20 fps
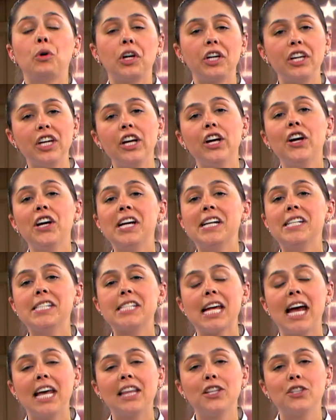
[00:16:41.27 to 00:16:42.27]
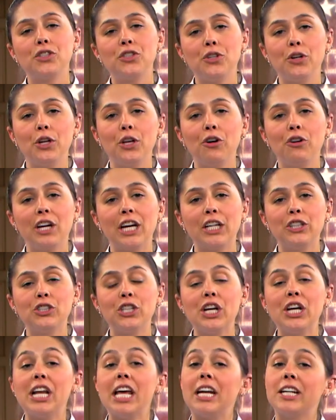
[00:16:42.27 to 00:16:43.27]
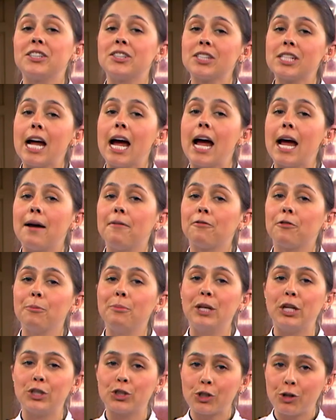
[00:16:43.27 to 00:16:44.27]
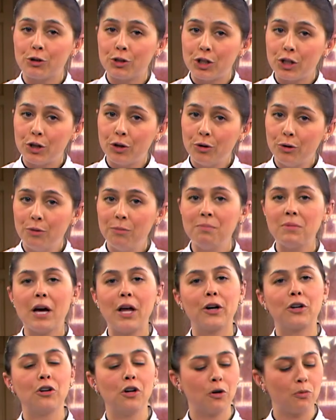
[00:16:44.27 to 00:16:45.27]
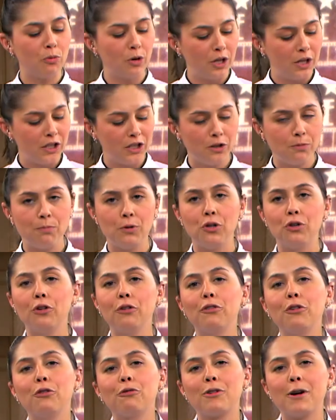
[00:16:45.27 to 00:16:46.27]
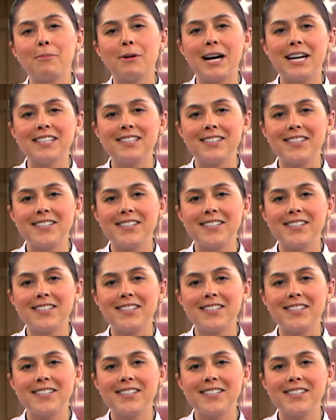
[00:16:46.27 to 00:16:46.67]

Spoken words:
We're here inside the studio kitchen, and it's time for me to show you how to cook one of these beautiful ribeye